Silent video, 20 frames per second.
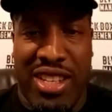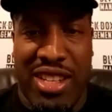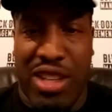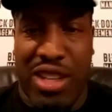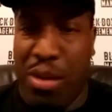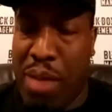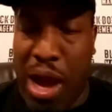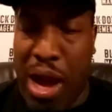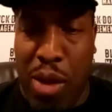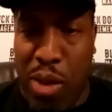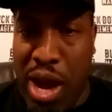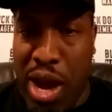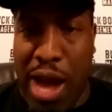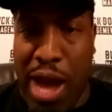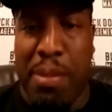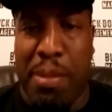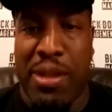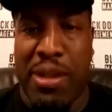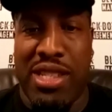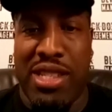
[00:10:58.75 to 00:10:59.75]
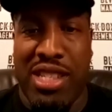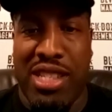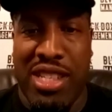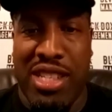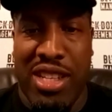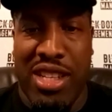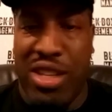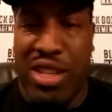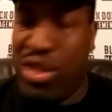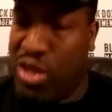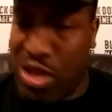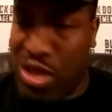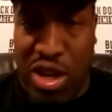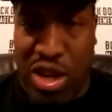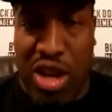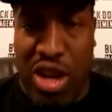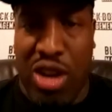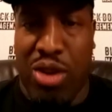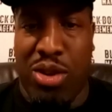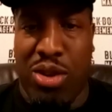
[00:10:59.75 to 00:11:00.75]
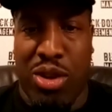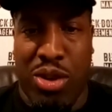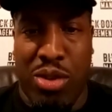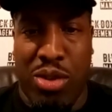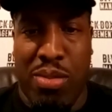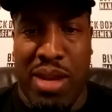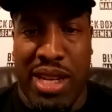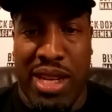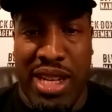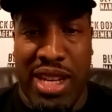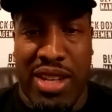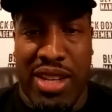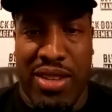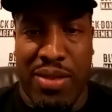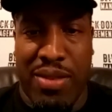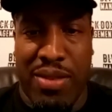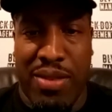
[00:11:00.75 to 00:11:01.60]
No matter what happens, you can't hold a good man down.